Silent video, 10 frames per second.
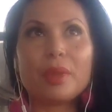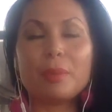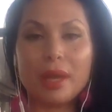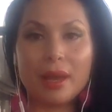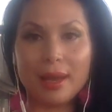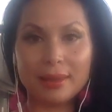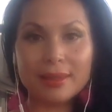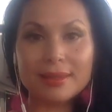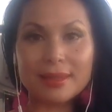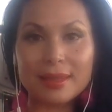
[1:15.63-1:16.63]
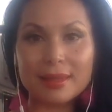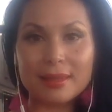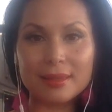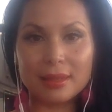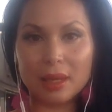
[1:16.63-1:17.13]
behind the
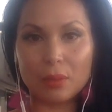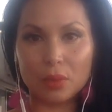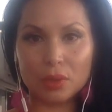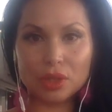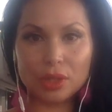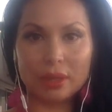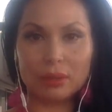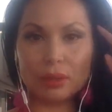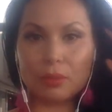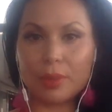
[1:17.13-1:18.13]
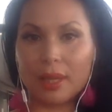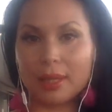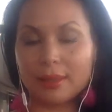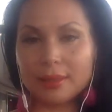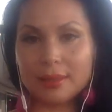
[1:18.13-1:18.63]
scenes, and I will share a little
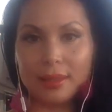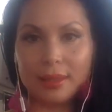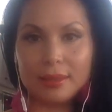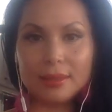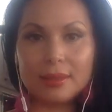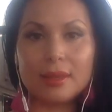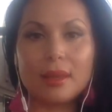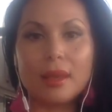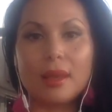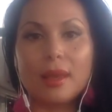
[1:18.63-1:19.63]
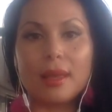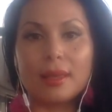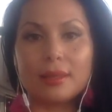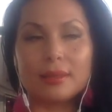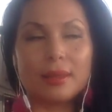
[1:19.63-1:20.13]
behind the scenes,
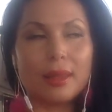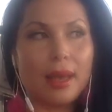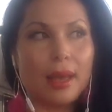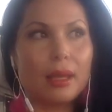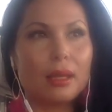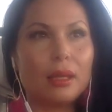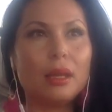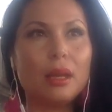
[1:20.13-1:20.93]
is that